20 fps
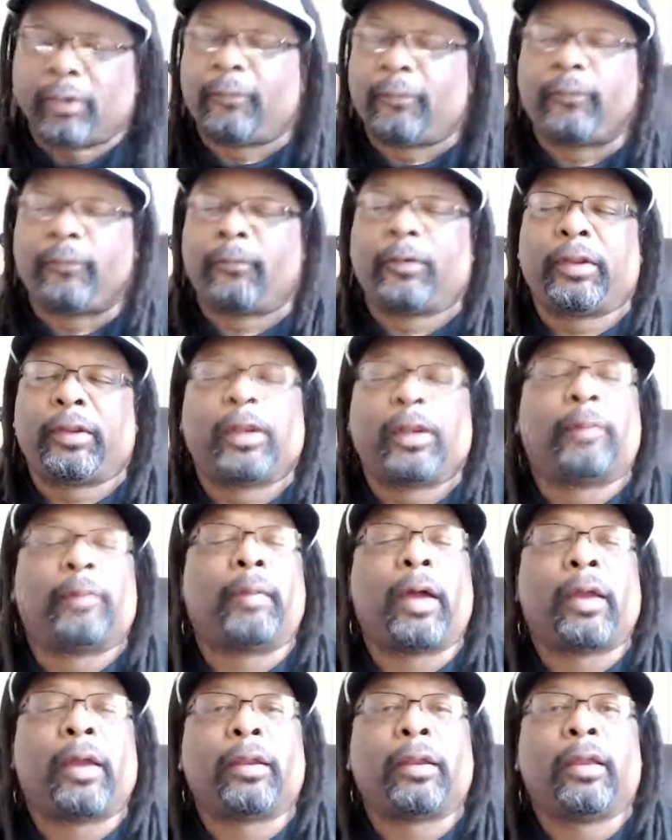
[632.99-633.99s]
forget
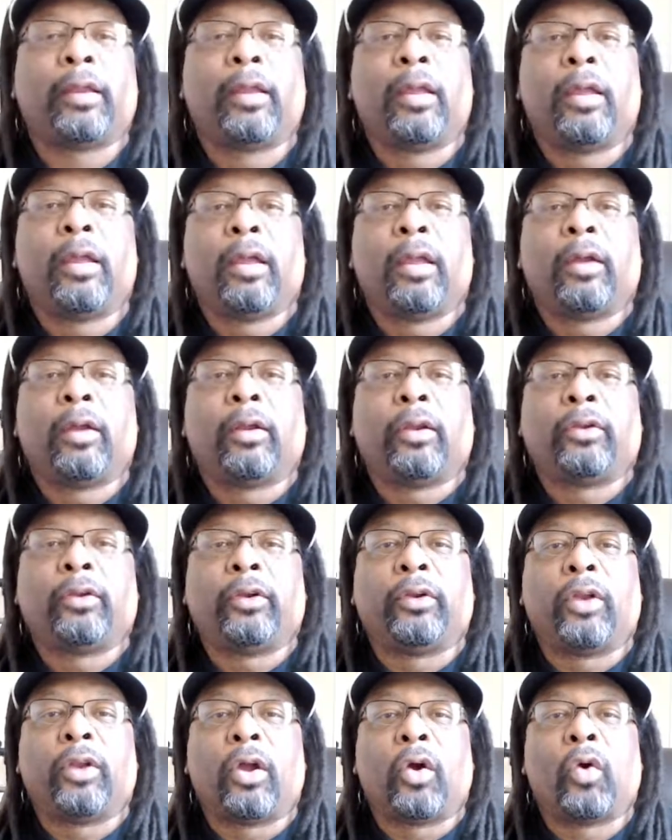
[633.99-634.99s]
about it. You
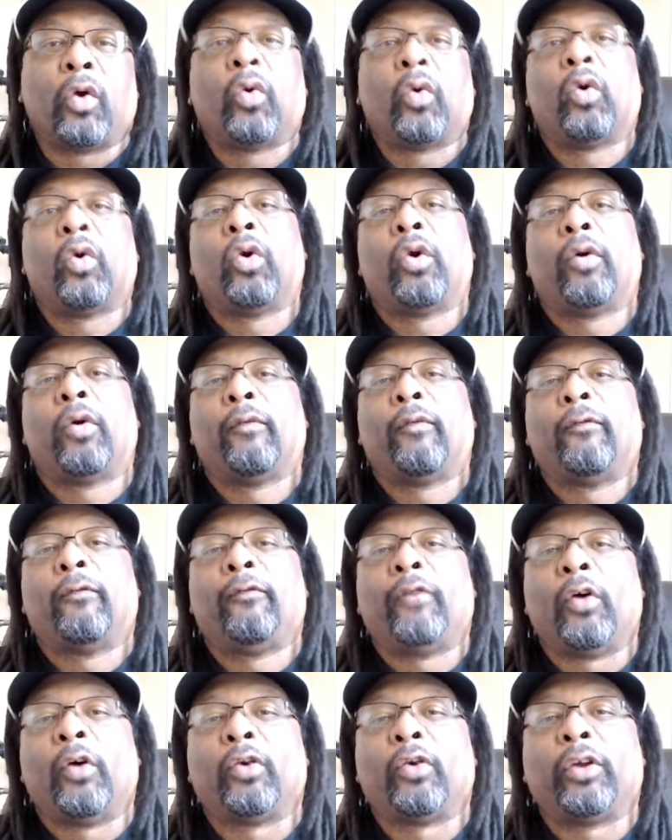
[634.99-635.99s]
know,
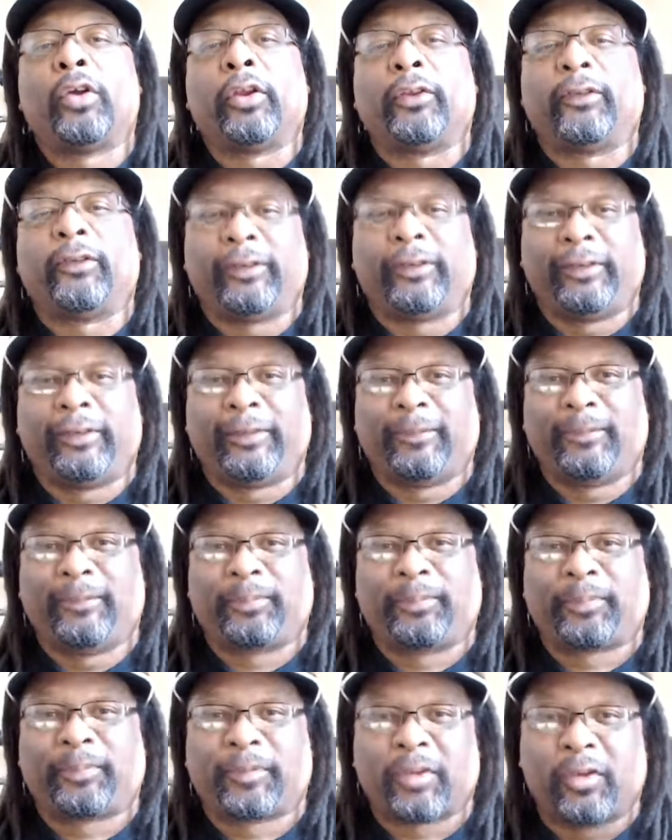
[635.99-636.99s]
focus
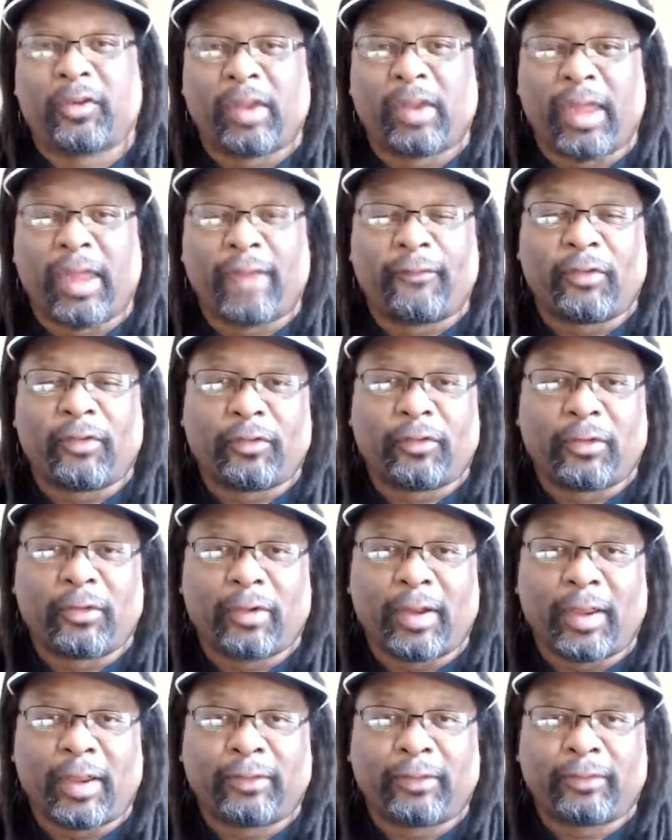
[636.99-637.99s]
your life on
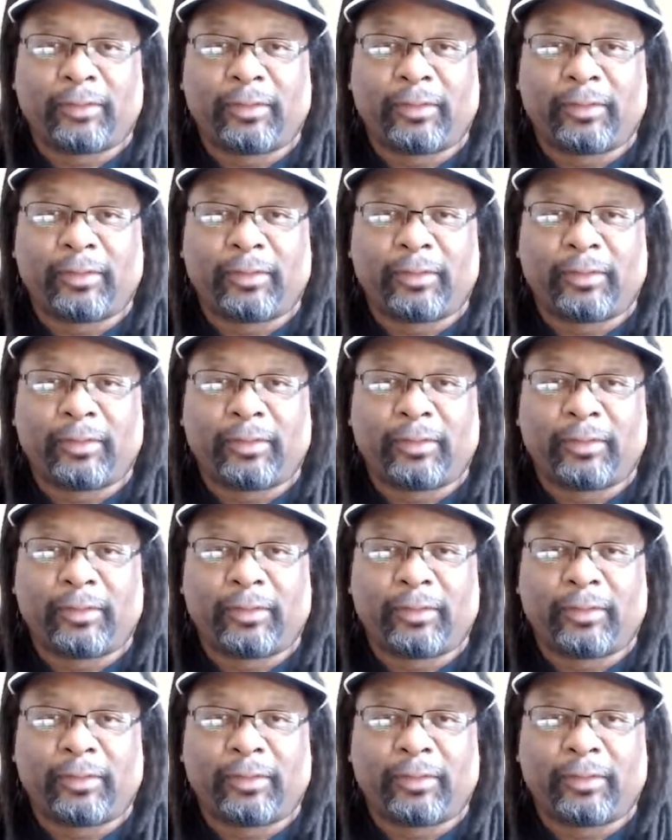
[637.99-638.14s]
Christ.